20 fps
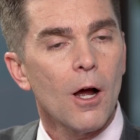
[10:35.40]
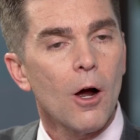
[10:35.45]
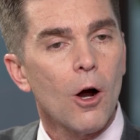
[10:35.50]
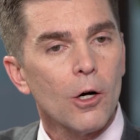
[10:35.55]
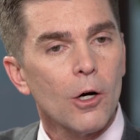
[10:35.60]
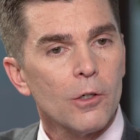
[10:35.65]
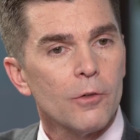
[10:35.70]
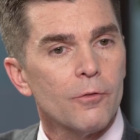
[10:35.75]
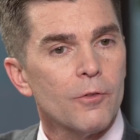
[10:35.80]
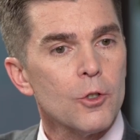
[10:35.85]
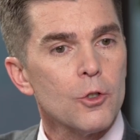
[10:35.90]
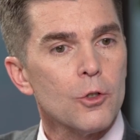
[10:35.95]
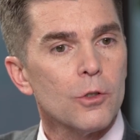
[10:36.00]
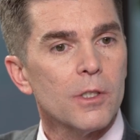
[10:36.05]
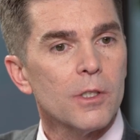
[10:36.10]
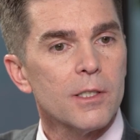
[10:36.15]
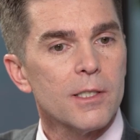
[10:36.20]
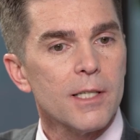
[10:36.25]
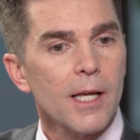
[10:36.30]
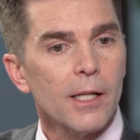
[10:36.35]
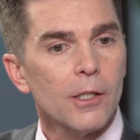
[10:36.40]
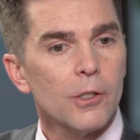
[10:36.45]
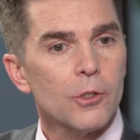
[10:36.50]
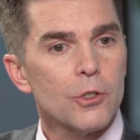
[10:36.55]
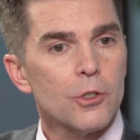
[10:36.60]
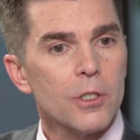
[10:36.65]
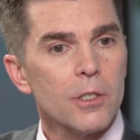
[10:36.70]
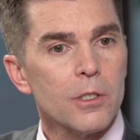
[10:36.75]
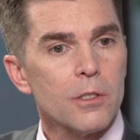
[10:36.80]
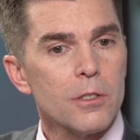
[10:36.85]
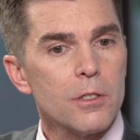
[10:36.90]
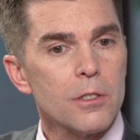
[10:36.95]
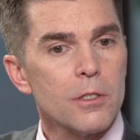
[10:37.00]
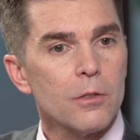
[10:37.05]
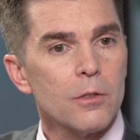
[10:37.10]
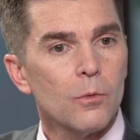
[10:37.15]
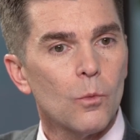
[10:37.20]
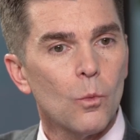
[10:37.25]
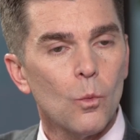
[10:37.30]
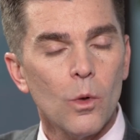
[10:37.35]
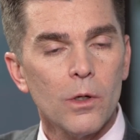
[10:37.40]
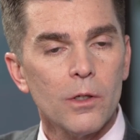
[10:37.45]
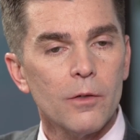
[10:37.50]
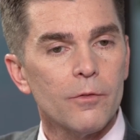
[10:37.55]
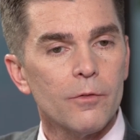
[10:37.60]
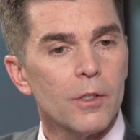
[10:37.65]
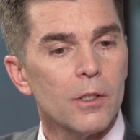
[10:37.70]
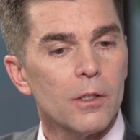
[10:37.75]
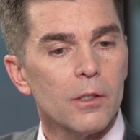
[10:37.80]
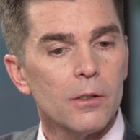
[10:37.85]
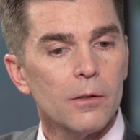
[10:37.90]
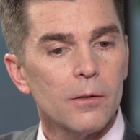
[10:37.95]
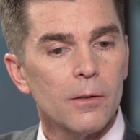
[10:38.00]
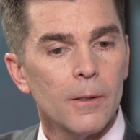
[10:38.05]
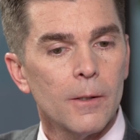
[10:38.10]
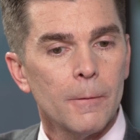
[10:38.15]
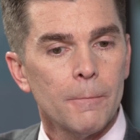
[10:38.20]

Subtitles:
artificial intelligence, one of the